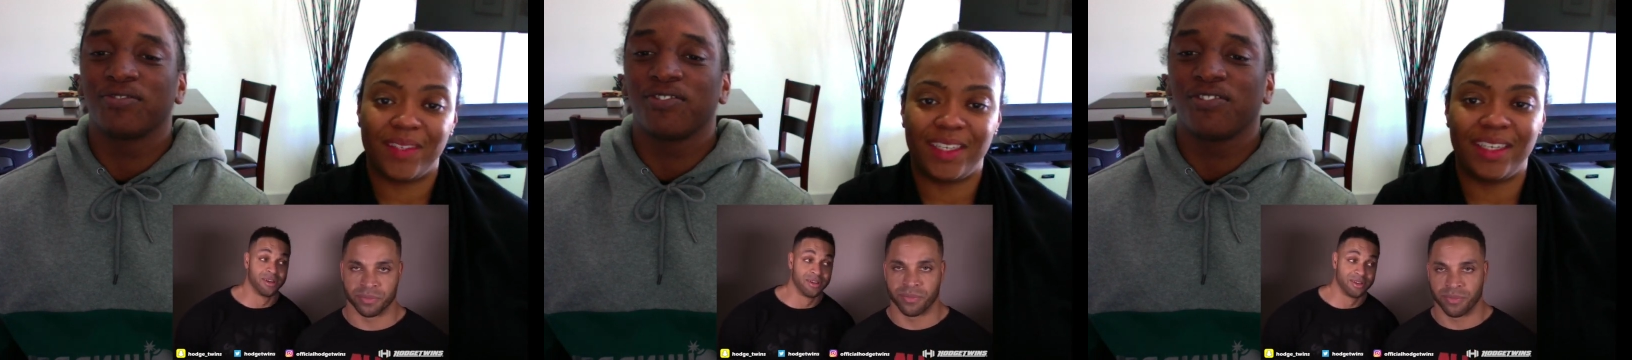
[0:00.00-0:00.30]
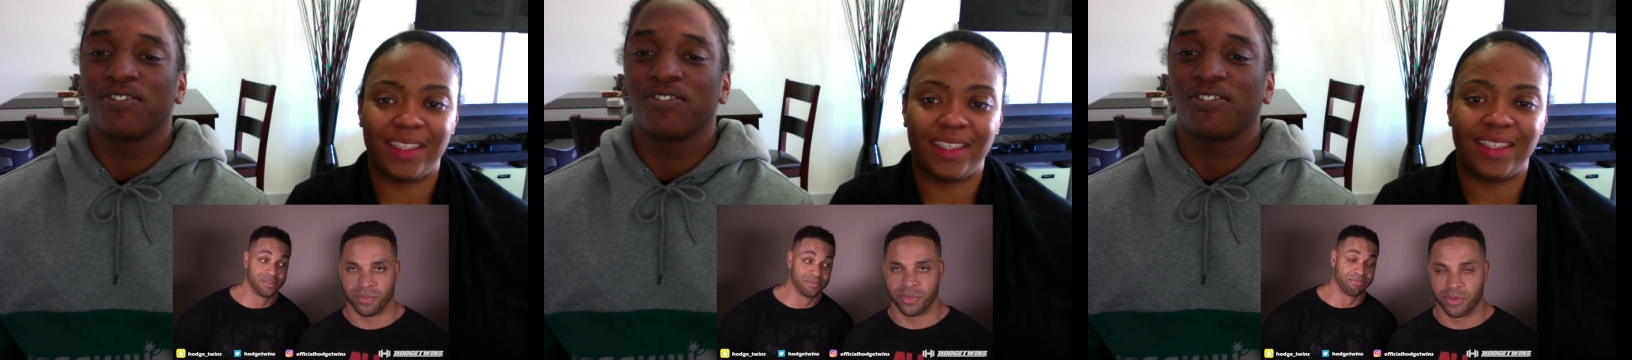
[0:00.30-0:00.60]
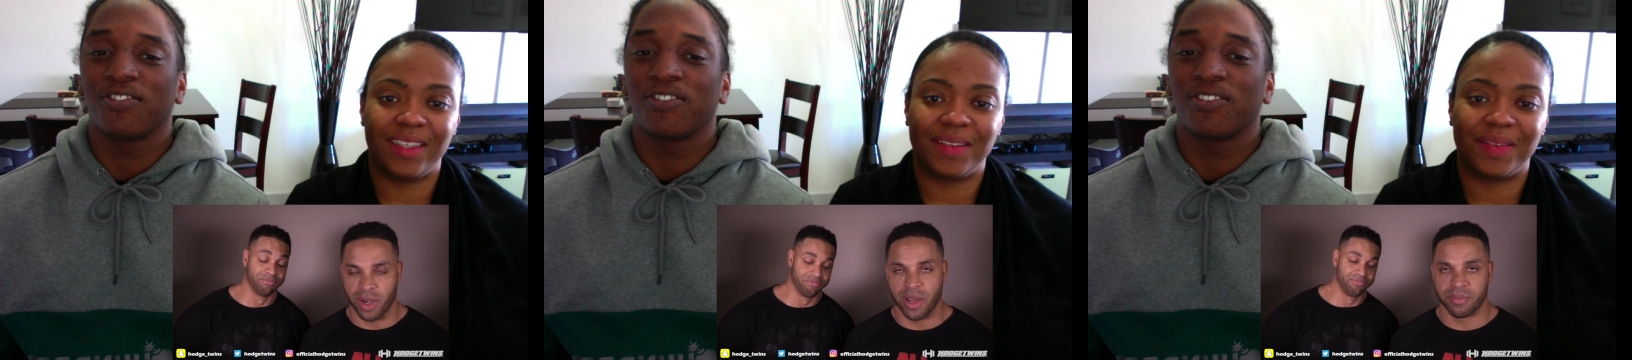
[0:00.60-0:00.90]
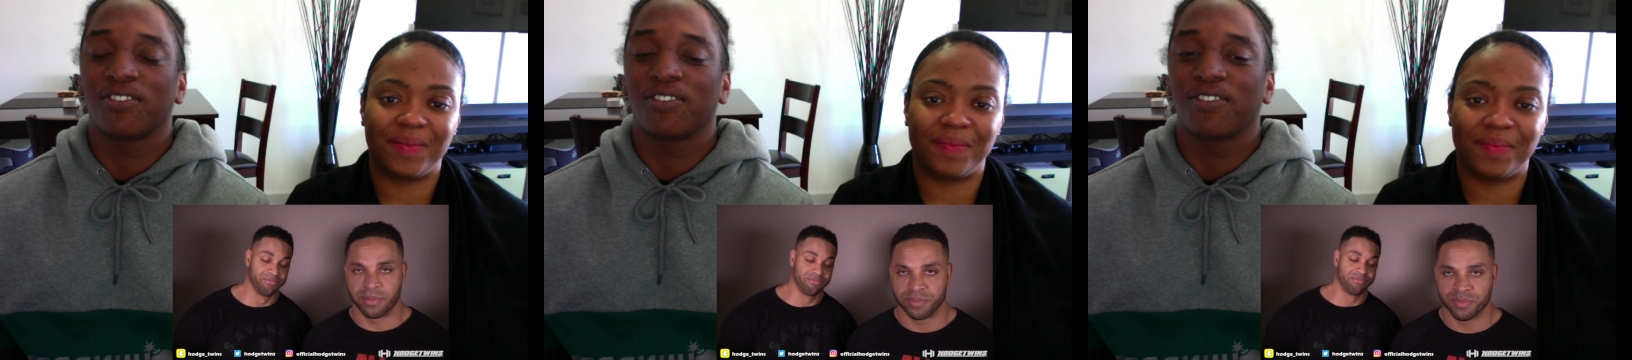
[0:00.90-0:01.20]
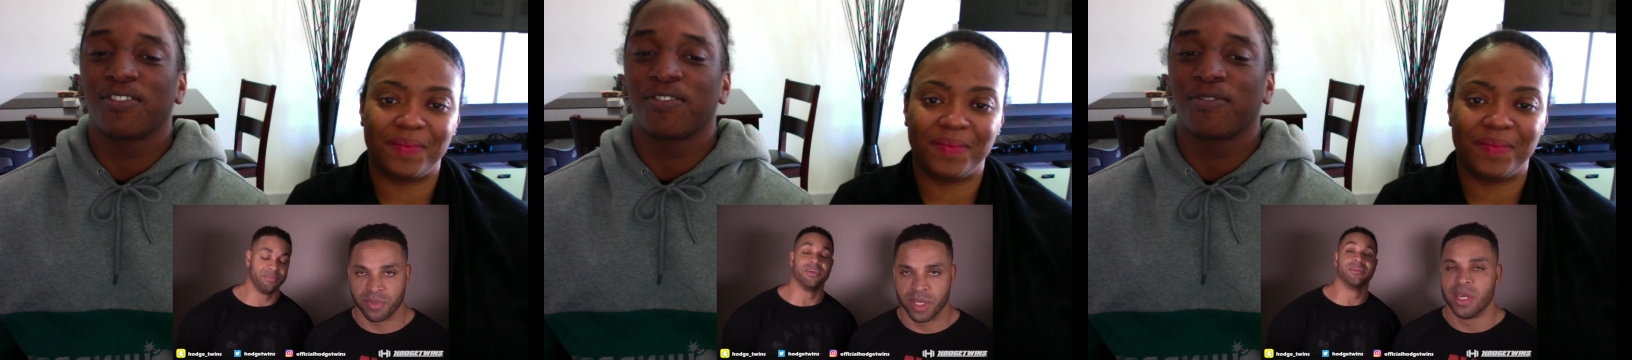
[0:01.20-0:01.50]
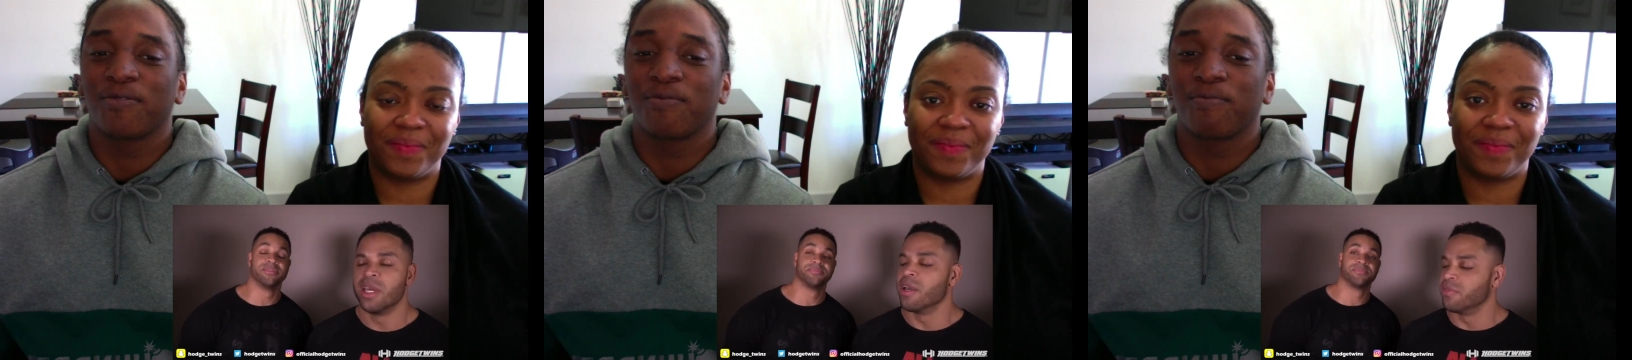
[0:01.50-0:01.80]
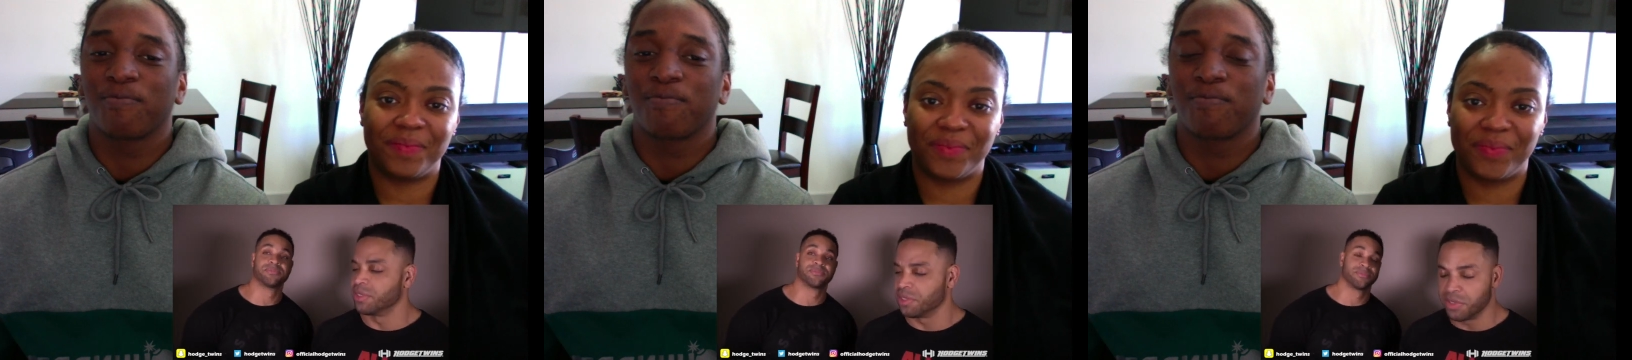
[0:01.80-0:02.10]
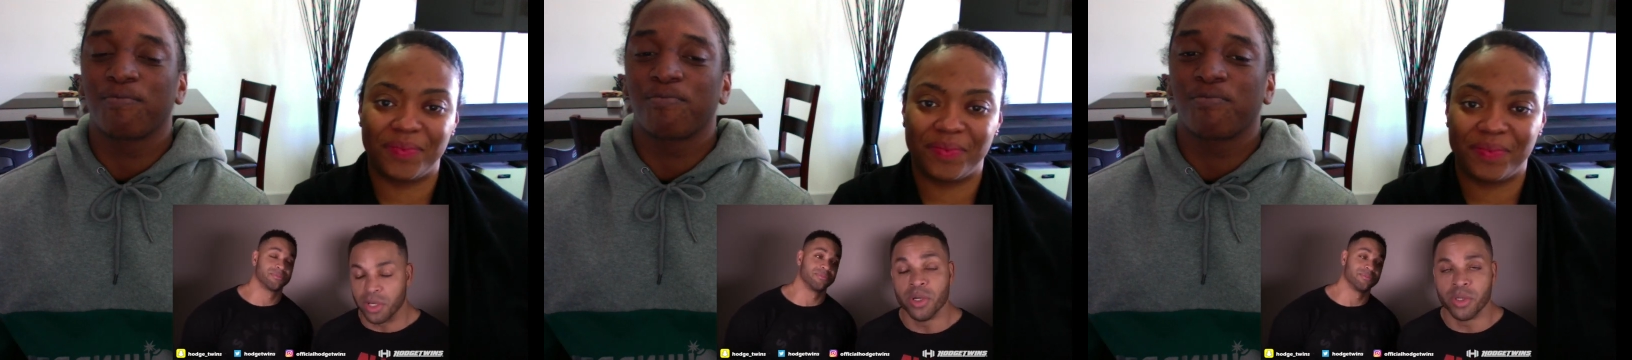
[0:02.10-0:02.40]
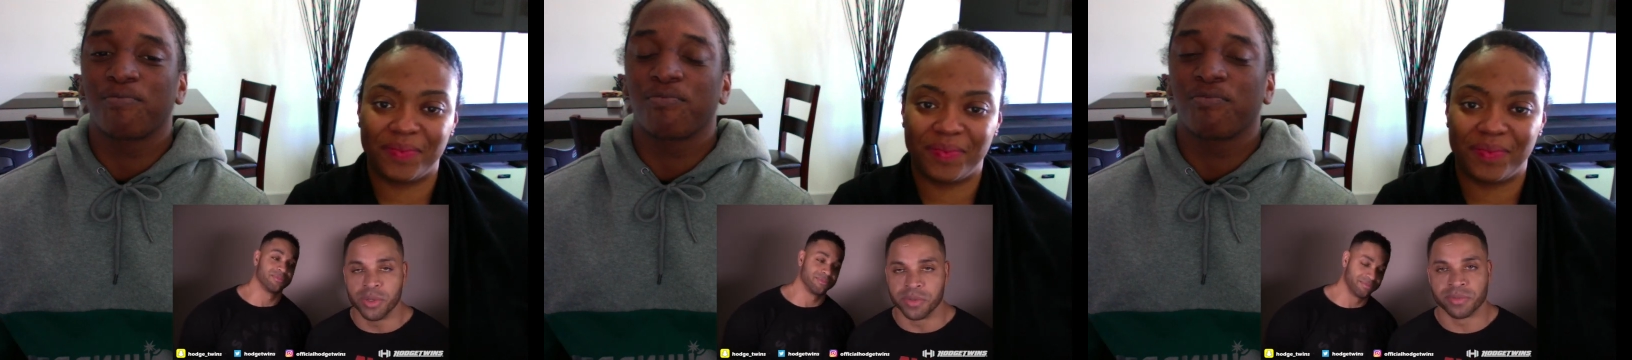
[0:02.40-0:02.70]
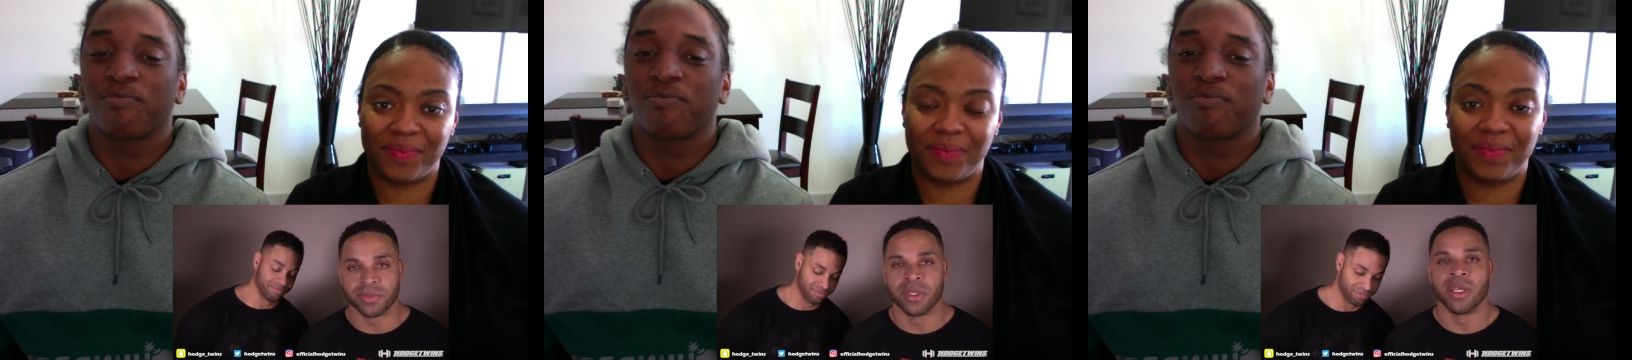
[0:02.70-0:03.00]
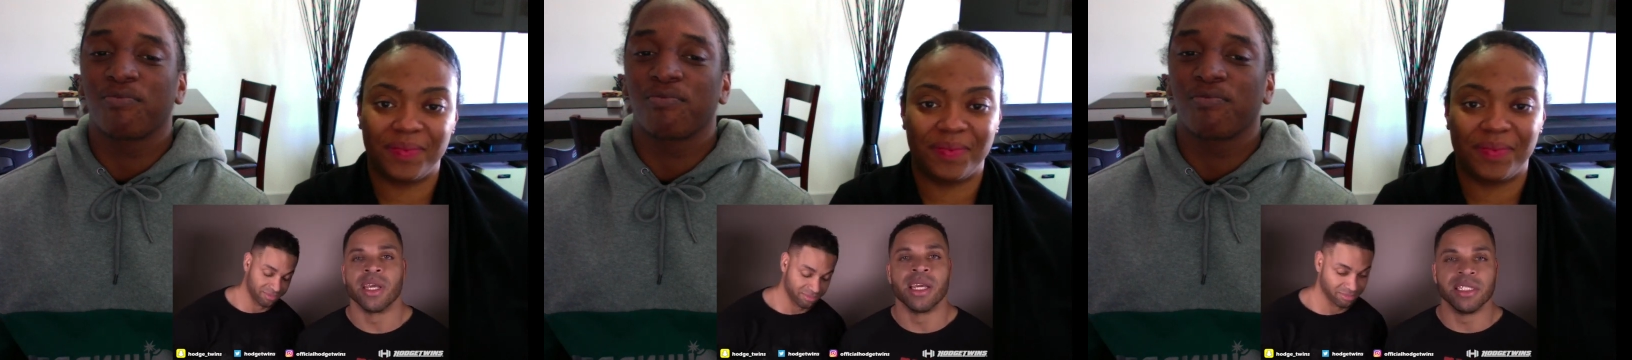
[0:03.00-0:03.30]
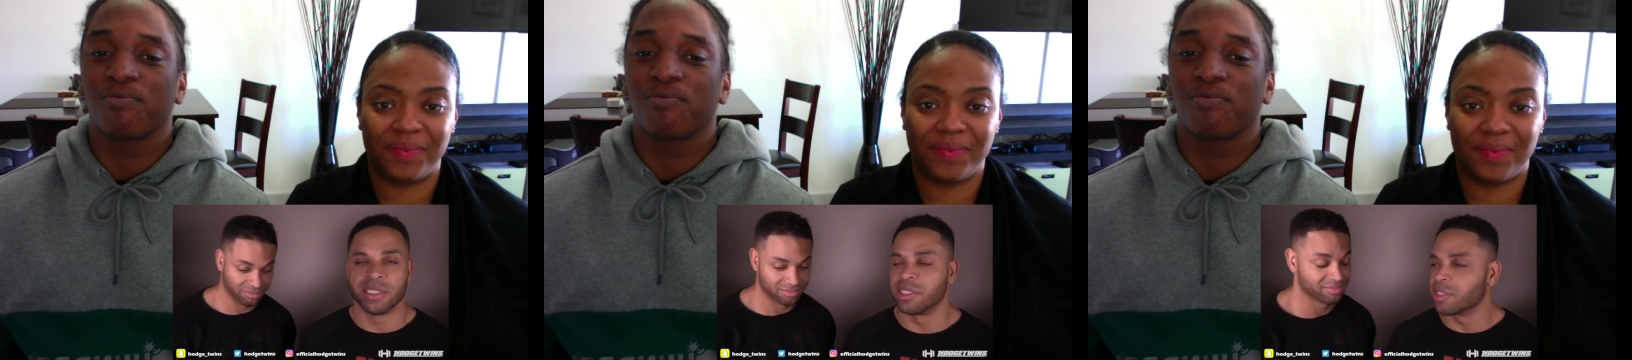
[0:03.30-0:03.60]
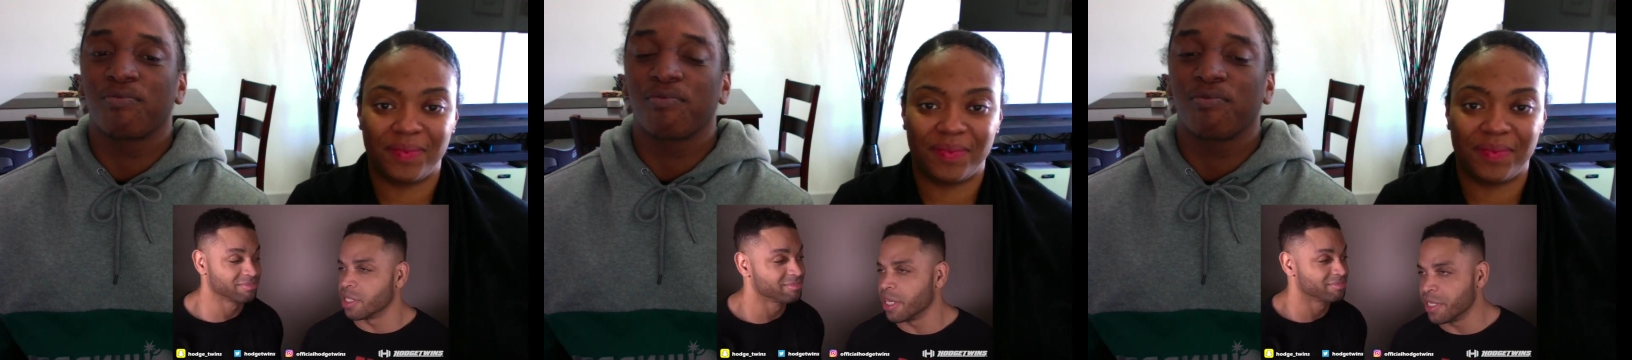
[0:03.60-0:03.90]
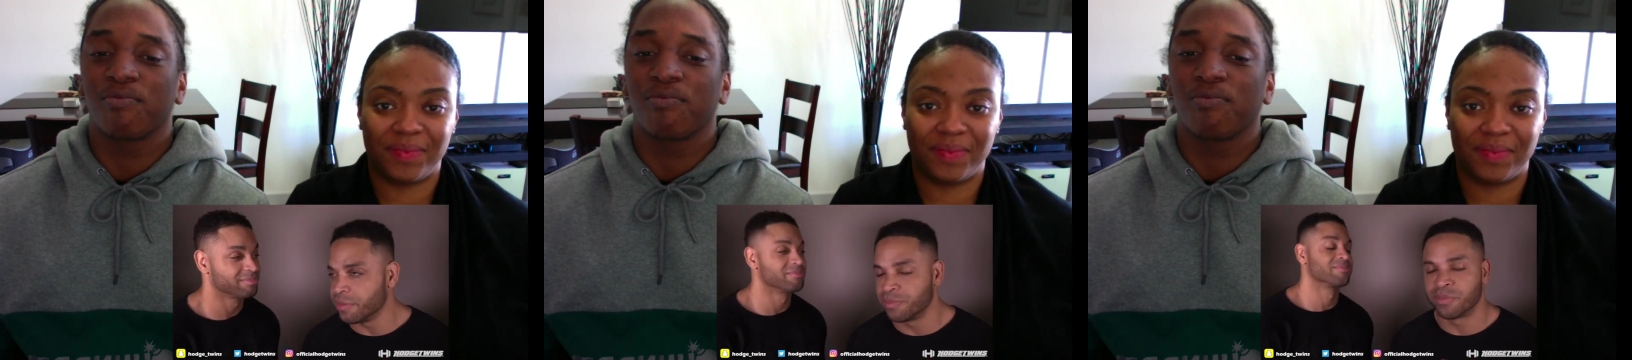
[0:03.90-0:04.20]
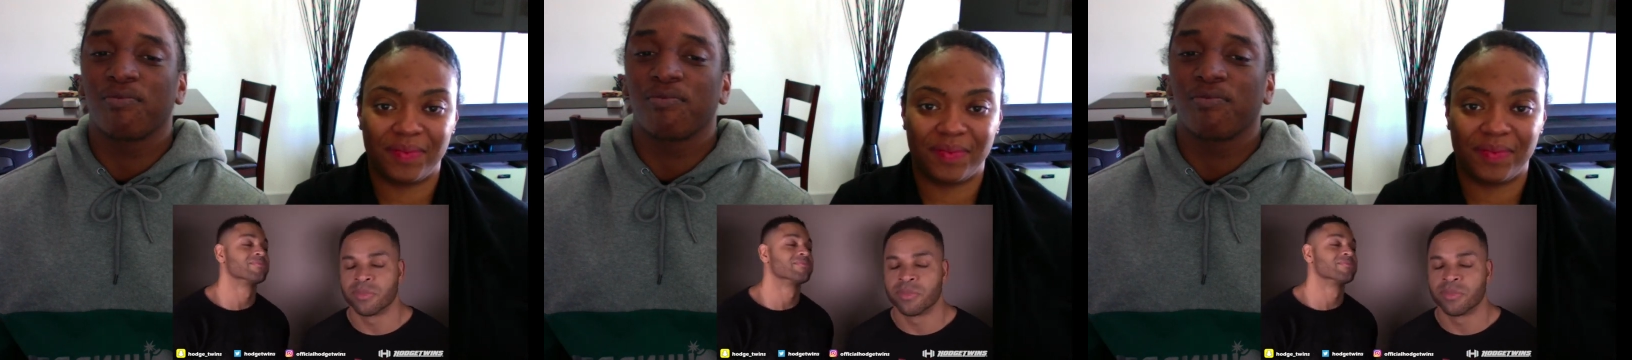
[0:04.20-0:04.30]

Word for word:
Speaker 1: Jeez. Right? Yeah. If it's a dude, he's unclean,